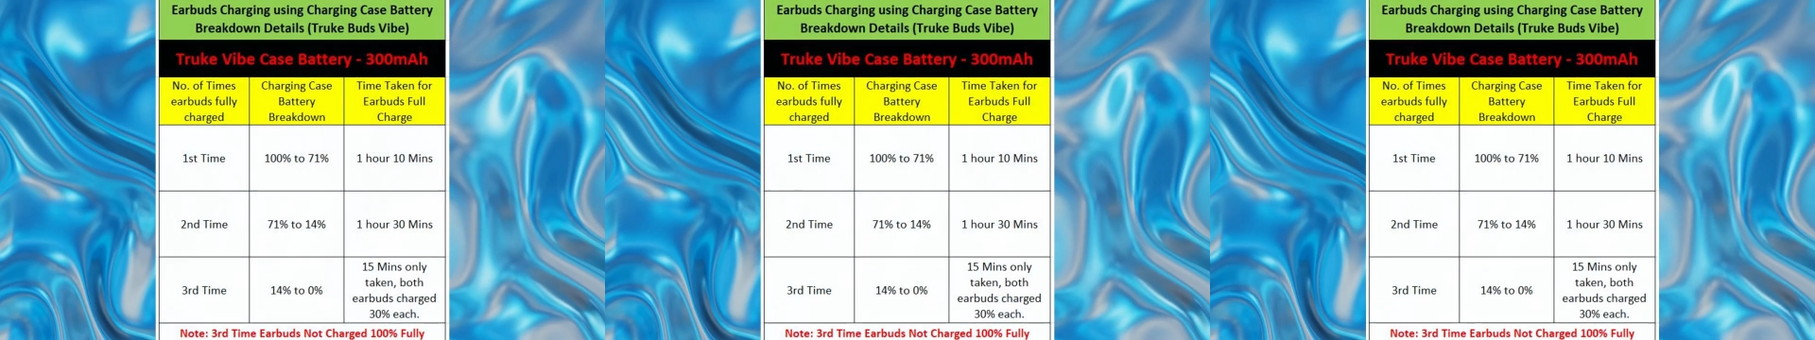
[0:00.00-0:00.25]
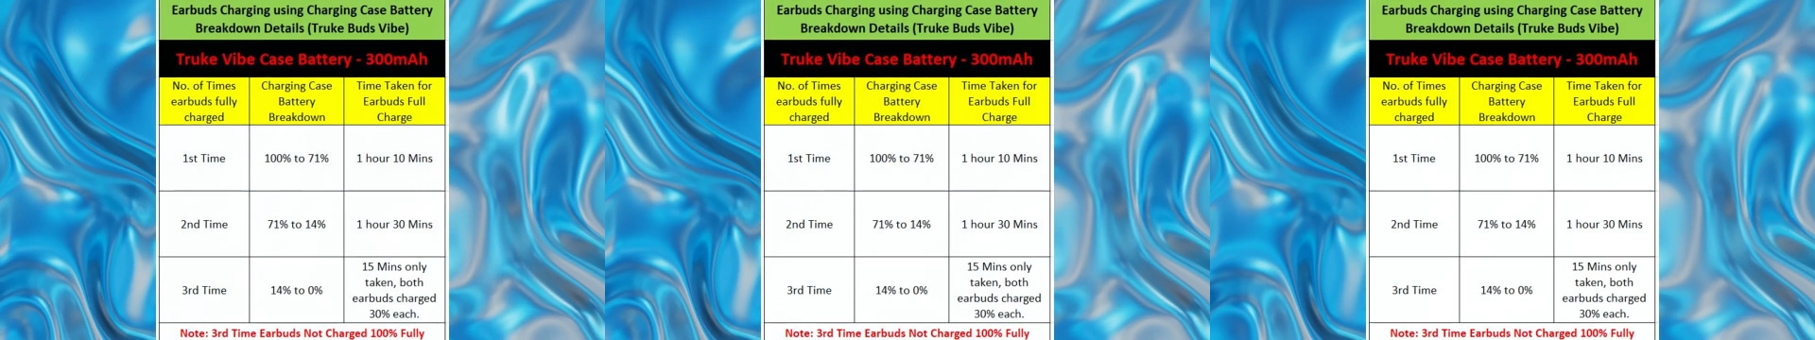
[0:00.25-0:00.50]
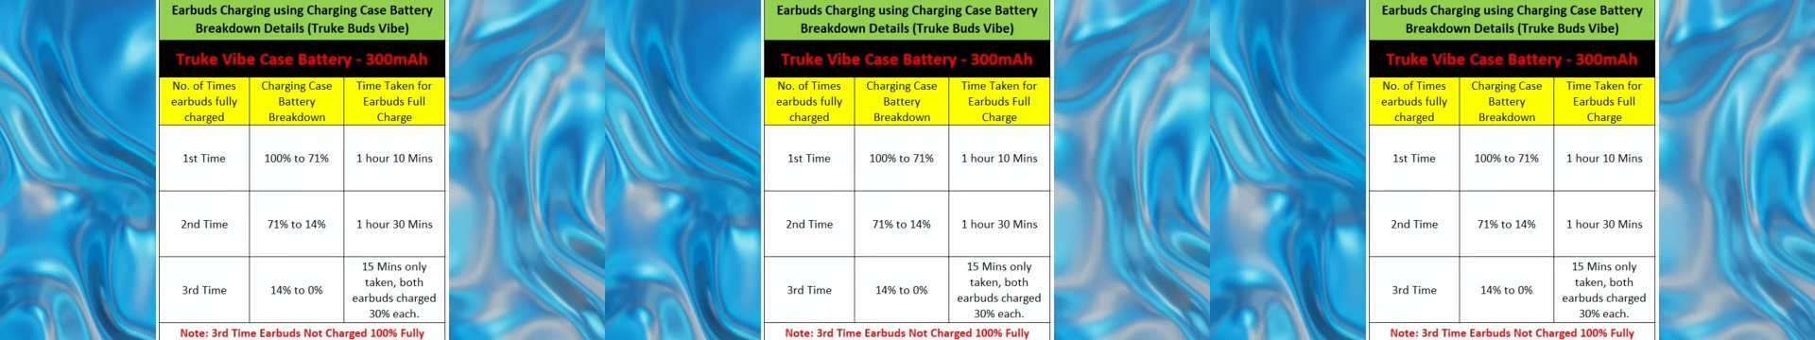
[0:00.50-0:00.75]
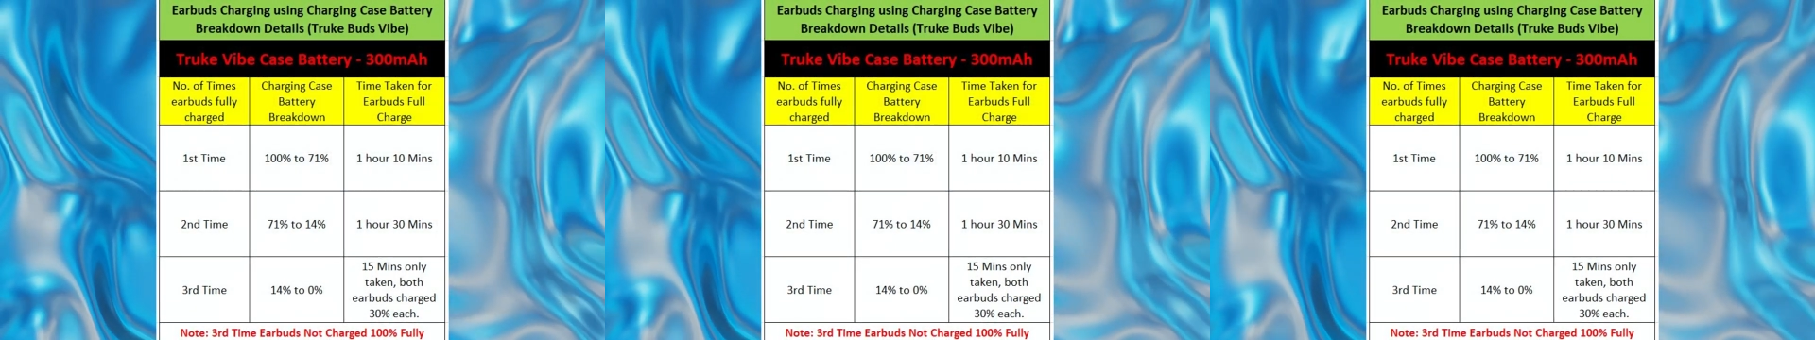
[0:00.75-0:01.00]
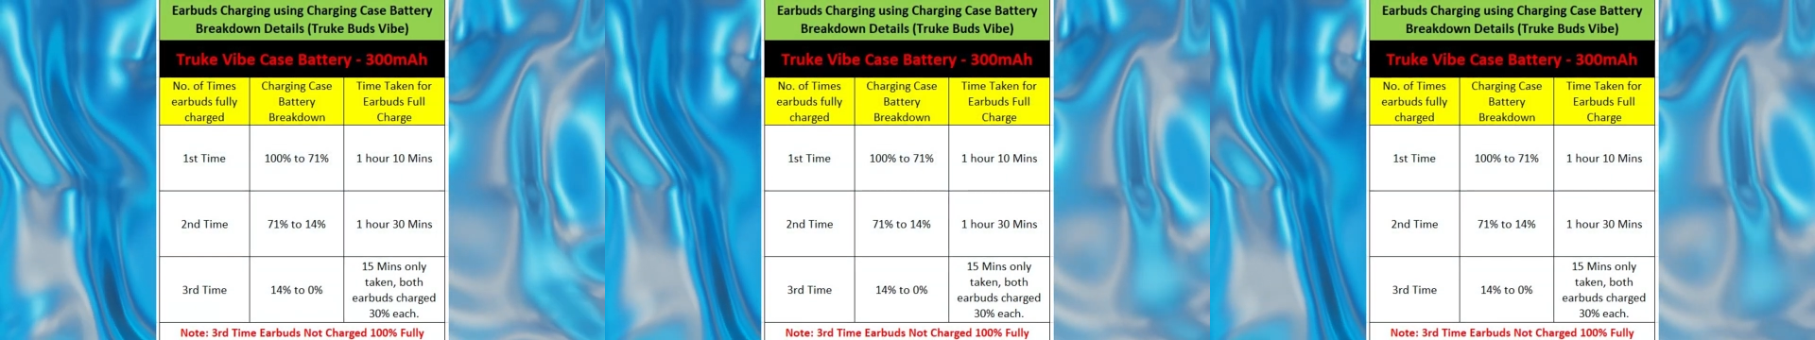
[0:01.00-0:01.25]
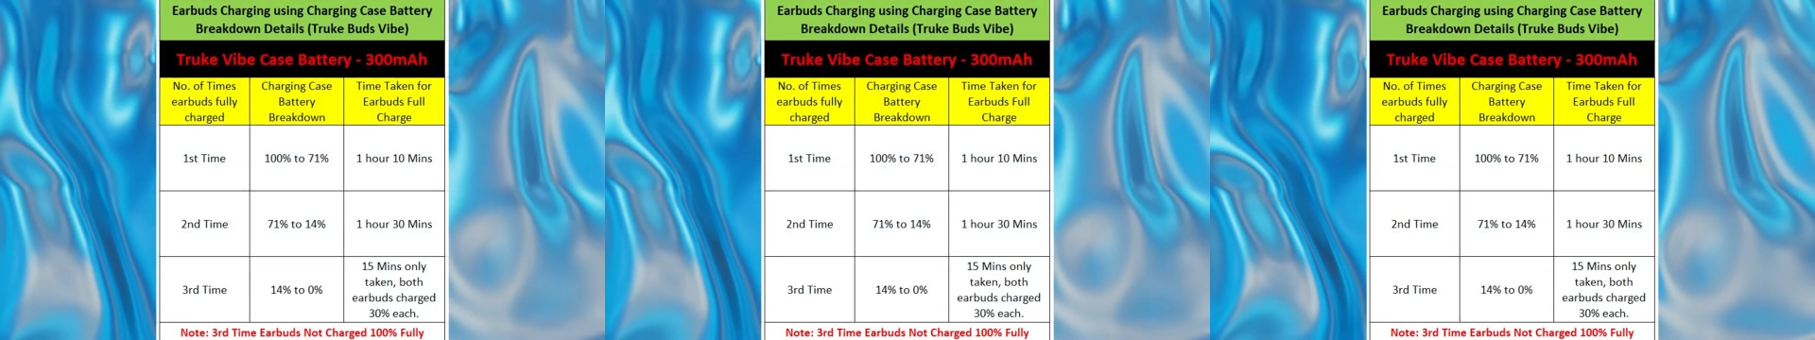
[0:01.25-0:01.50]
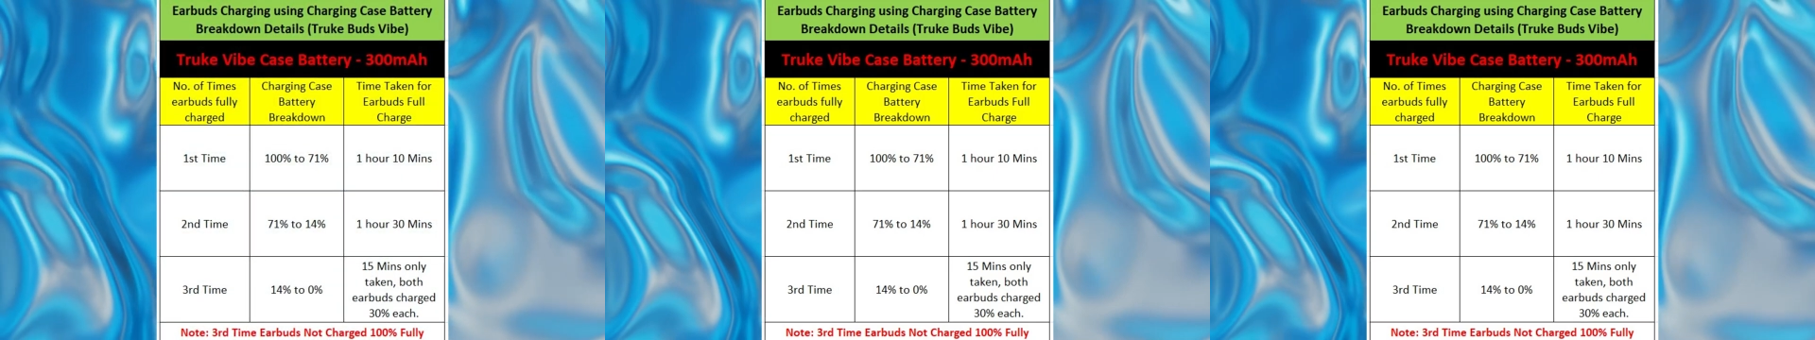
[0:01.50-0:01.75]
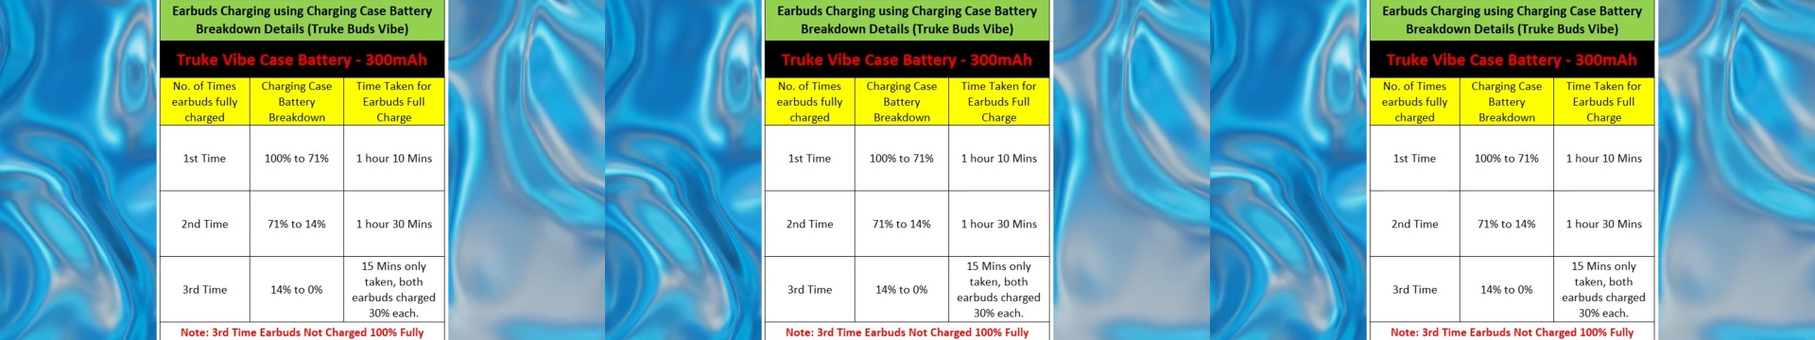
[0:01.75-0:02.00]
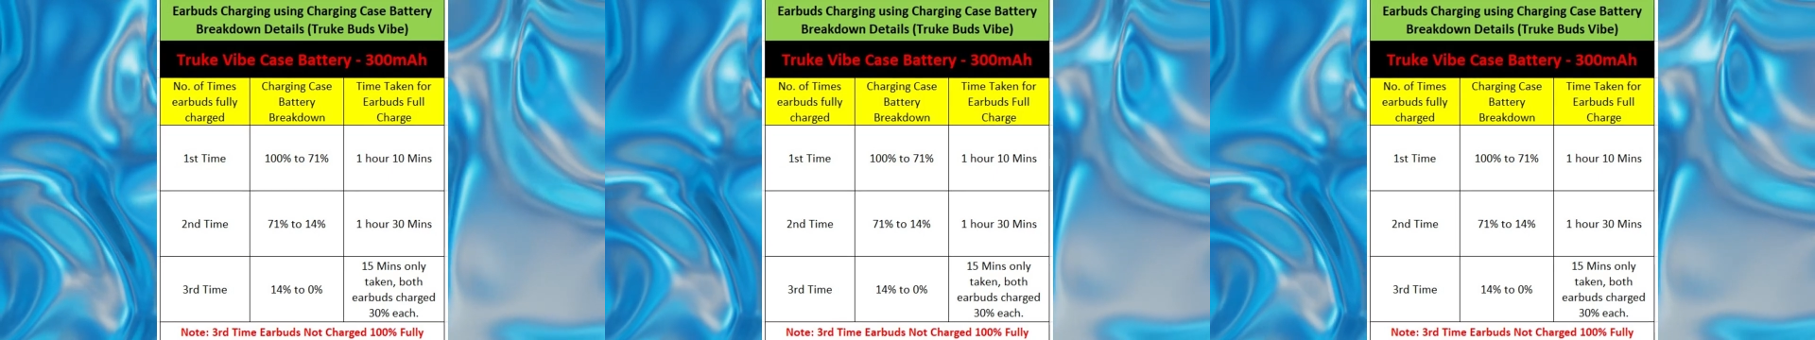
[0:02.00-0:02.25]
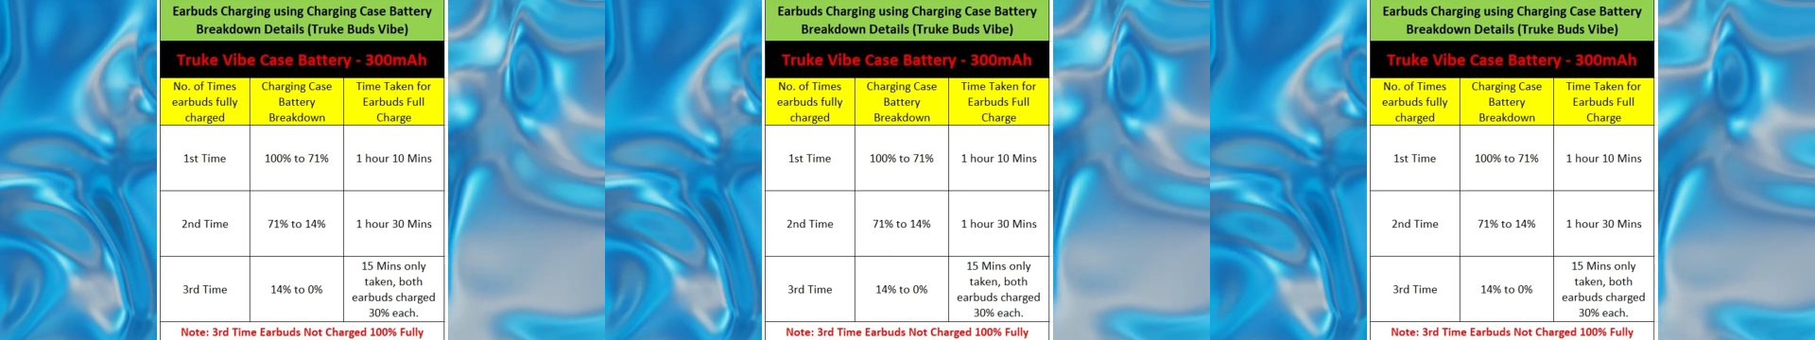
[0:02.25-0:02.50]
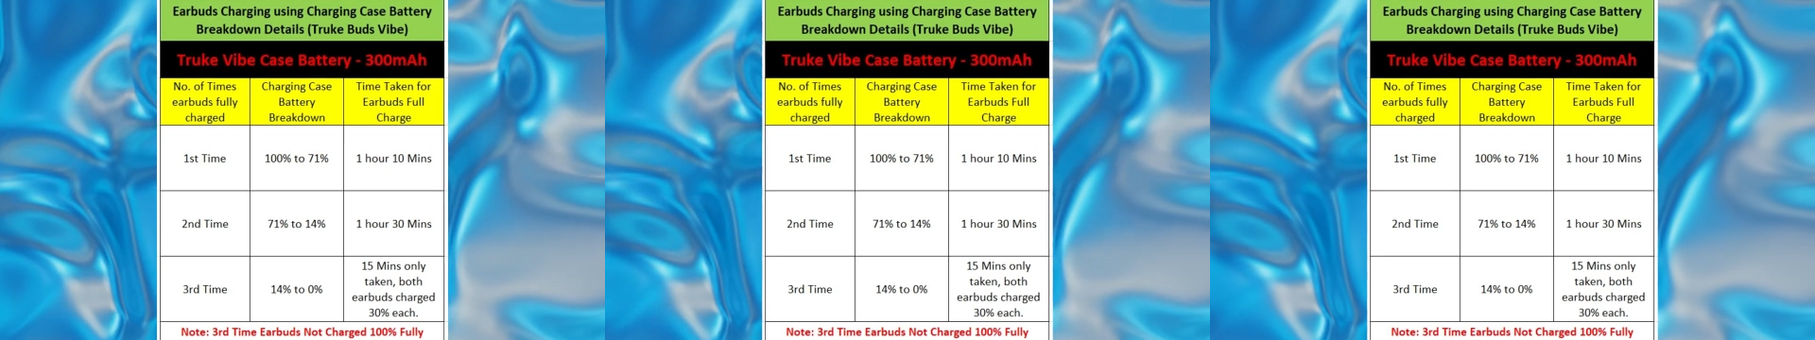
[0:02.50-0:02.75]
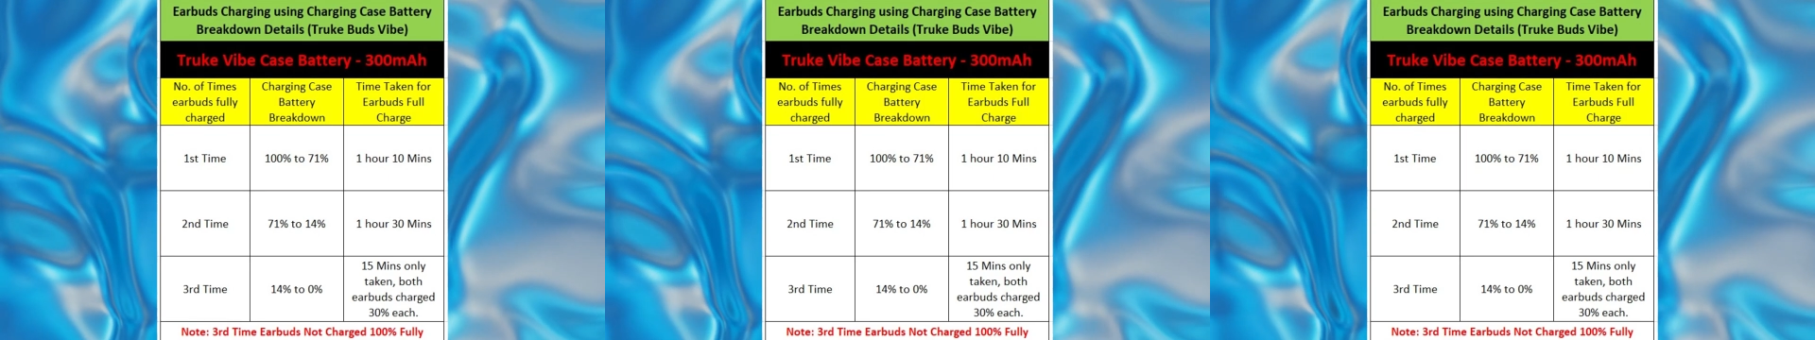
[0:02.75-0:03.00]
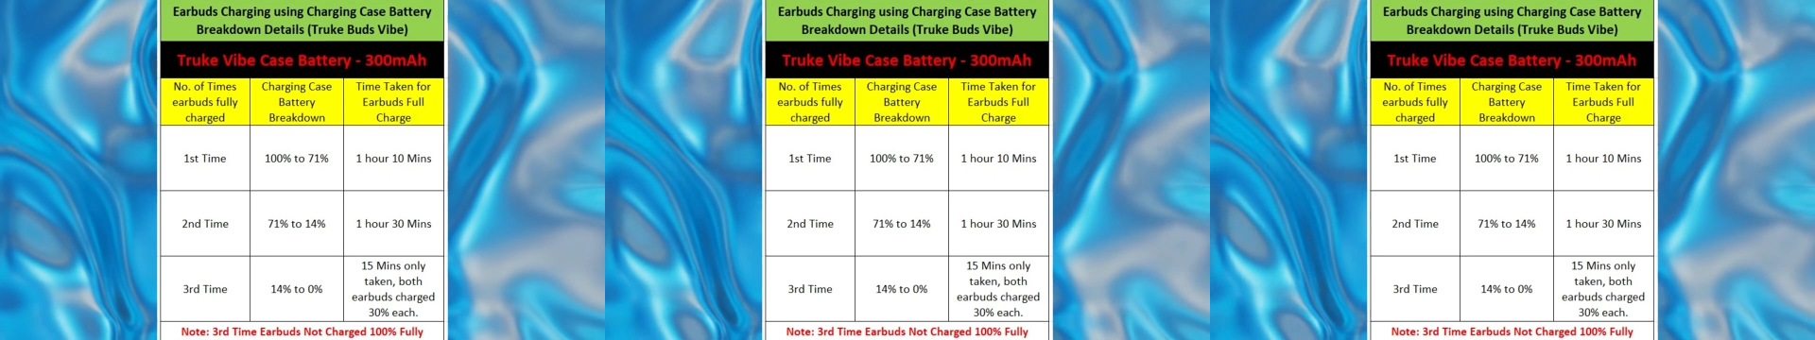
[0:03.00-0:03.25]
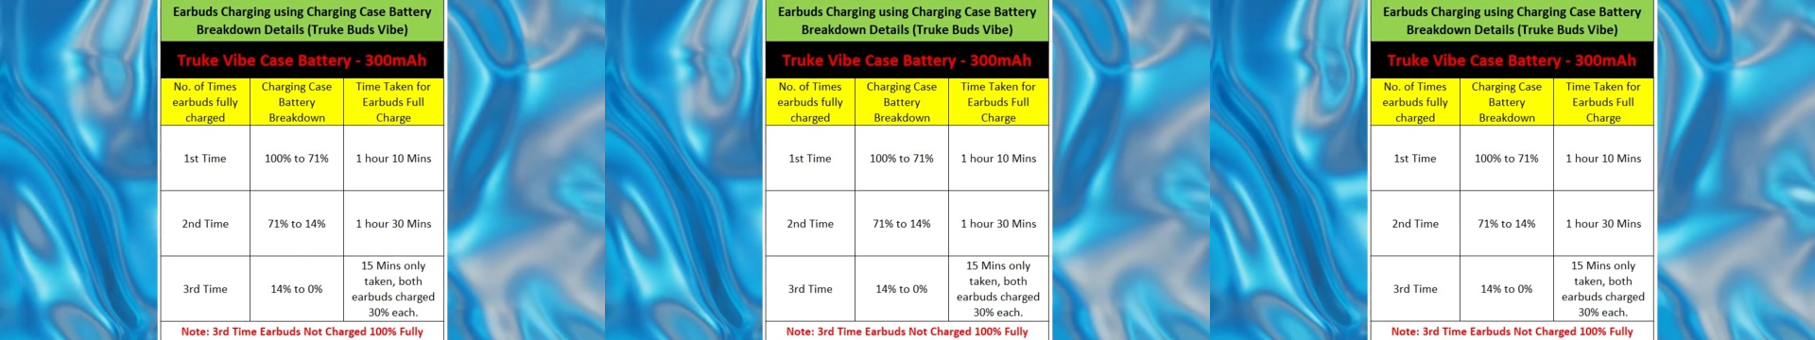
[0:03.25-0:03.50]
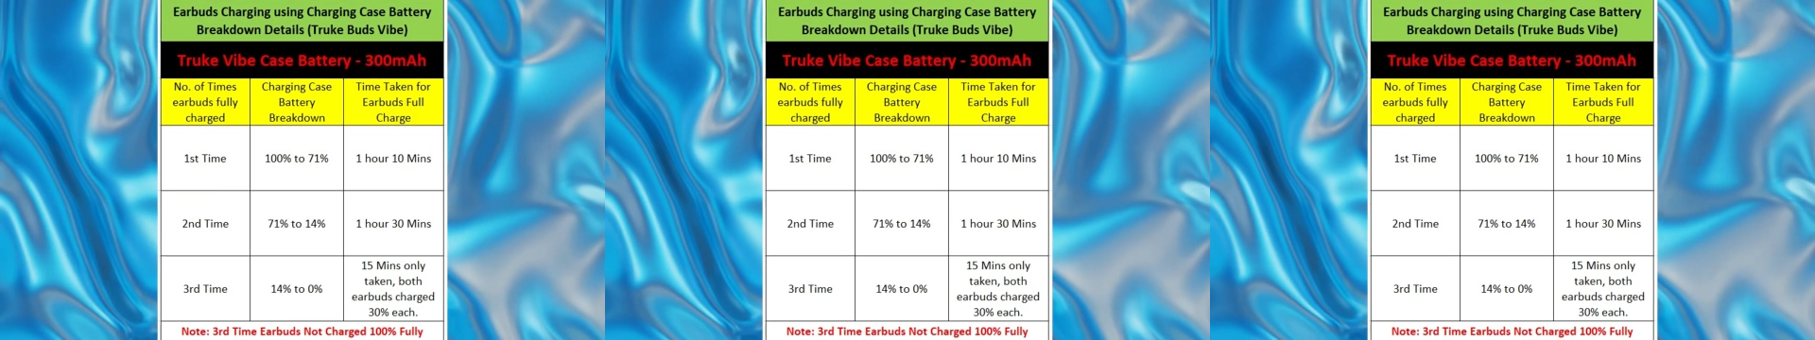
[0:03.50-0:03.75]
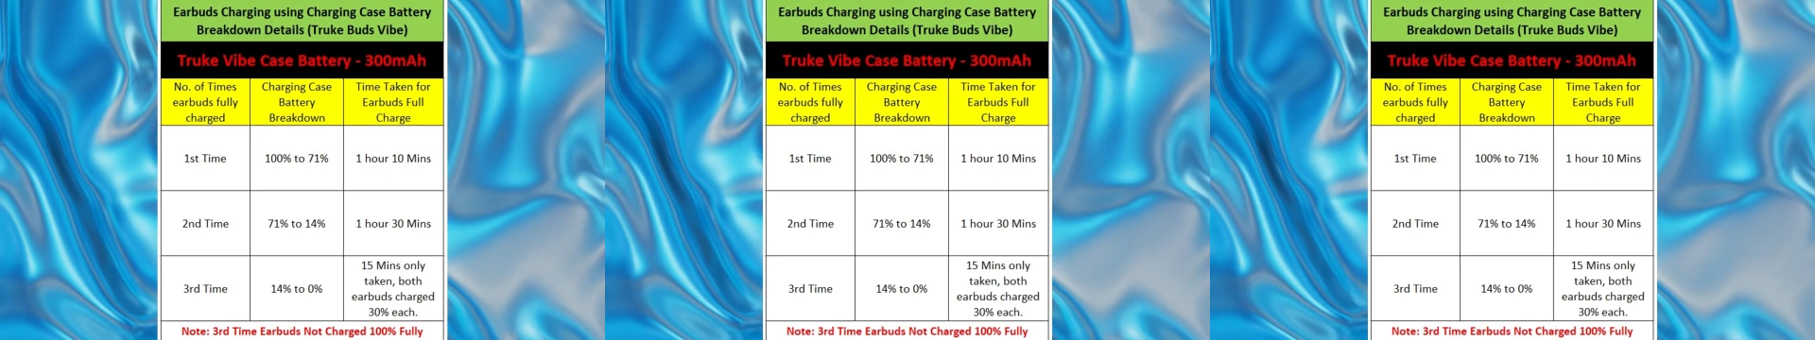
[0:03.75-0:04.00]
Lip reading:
Nobody's mouth can be seen.